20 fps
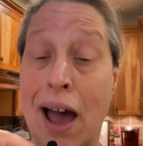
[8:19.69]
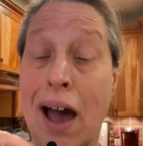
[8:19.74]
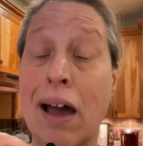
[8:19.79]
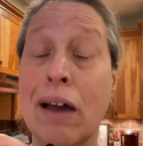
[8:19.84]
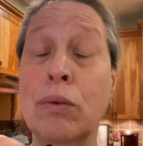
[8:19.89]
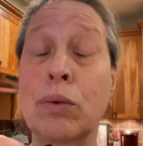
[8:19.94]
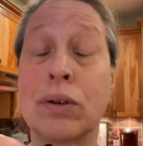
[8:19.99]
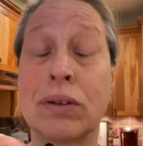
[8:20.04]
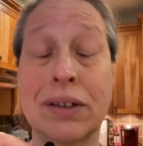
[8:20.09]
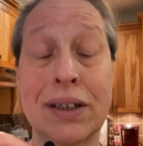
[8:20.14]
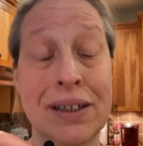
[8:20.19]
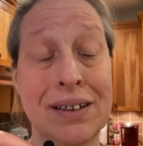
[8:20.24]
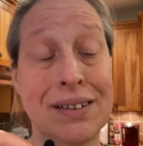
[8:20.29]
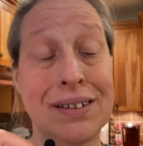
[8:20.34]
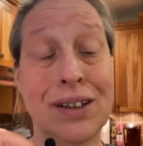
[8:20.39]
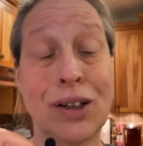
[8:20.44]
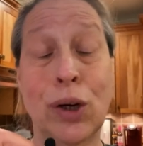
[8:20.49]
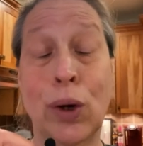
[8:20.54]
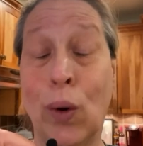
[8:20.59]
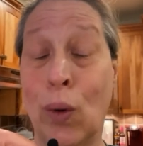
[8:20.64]
I will
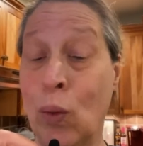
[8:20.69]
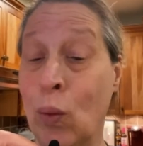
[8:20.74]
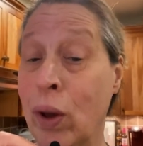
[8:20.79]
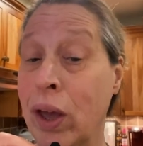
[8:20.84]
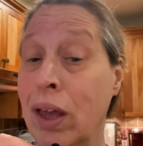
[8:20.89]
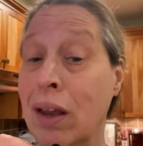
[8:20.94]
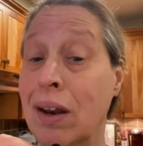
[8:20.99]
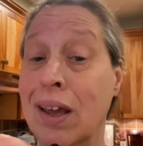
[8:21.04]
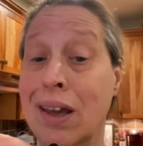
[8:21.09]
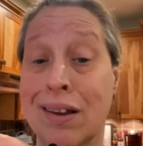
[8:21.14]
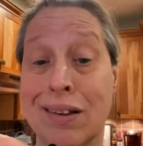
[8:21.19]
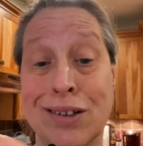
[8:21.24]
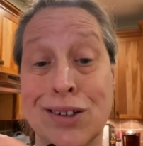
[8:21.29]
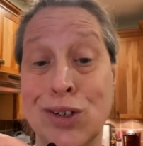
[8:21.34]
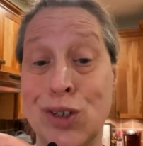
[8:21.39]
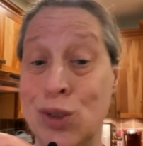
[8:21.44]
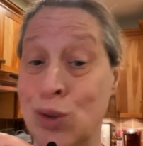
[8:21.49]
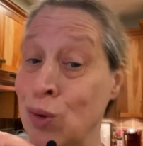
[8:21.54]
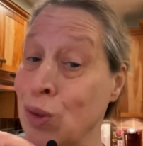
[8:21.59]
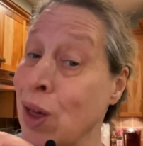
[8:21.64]
hit goal weight in
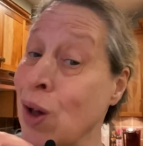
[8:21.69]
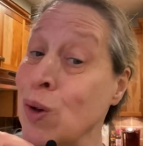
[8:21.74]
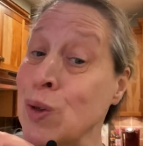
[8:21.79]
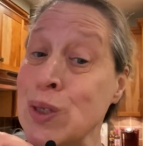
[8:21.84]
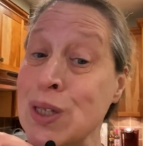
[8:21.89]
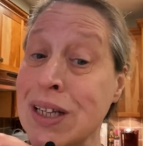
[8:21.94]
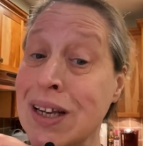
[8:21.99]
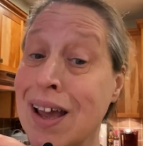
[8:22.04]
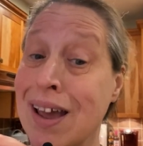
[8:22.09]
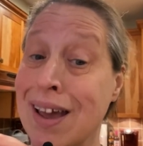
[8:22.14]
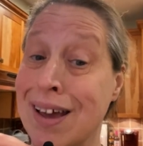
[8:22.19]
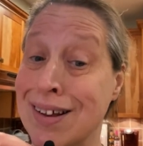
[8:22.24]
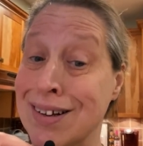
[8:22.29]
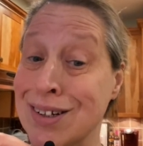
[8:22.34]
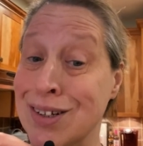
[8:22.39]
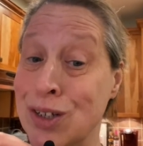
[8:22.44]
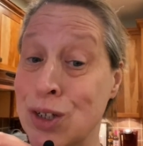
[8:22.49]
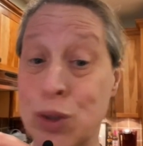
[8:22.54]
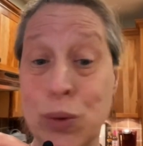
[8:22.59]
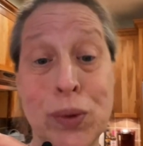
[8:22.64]

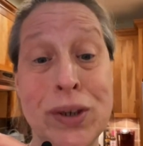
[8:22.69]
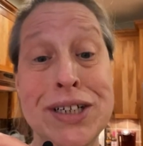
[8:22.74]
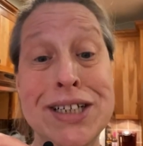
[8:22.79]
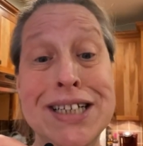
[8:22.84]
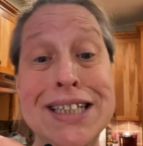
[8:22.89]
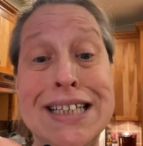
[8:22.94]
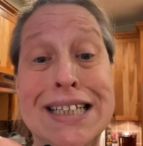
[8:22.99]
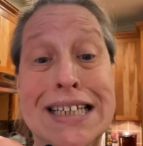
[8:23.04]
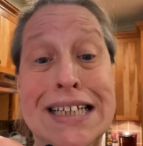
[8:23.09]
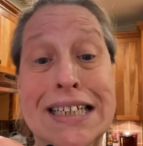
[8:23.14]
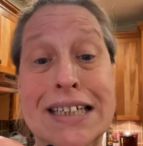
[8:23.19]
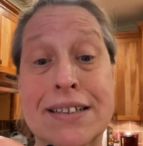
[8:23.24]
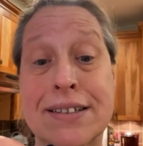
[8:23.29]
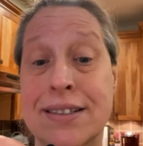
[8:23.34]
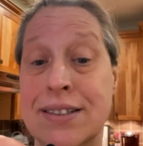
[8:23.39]
2026.